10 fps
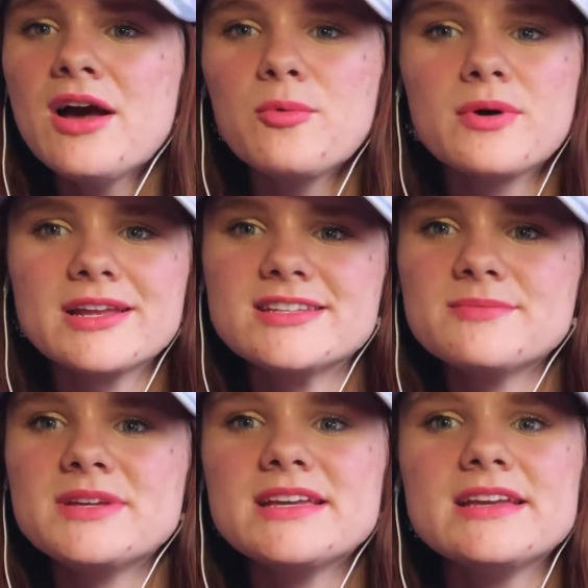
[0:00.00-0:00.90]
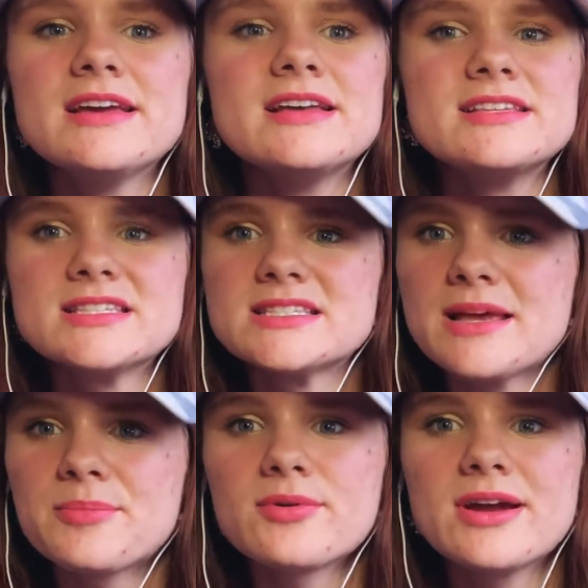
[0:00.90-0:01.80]
wanted to be
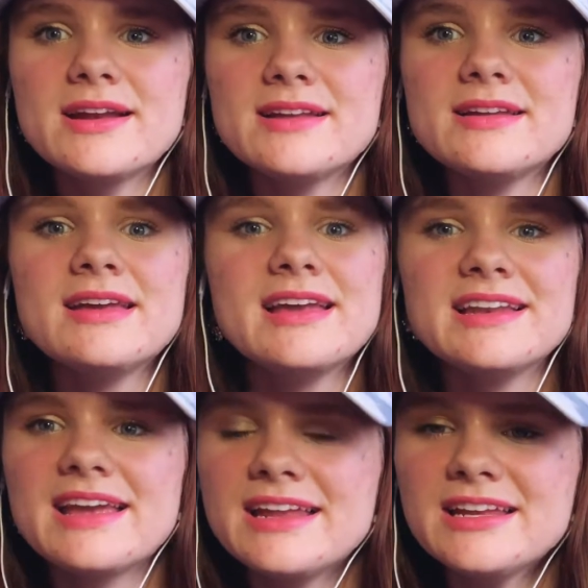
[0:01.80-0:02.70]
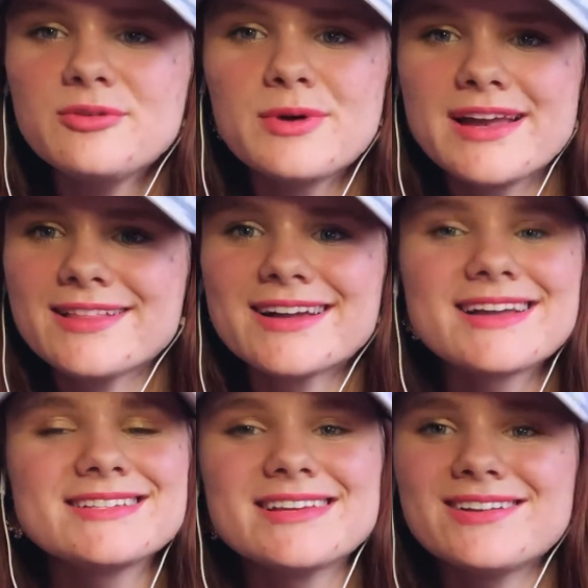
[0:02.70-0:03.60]
separated in any way. Like I
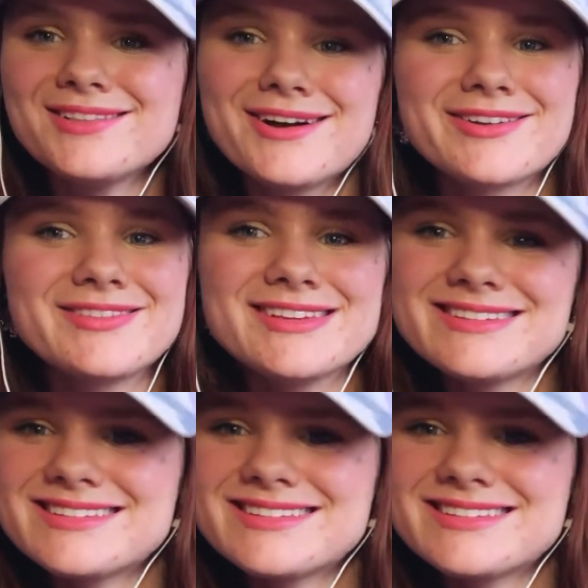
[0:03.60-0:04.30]
said, a lot of this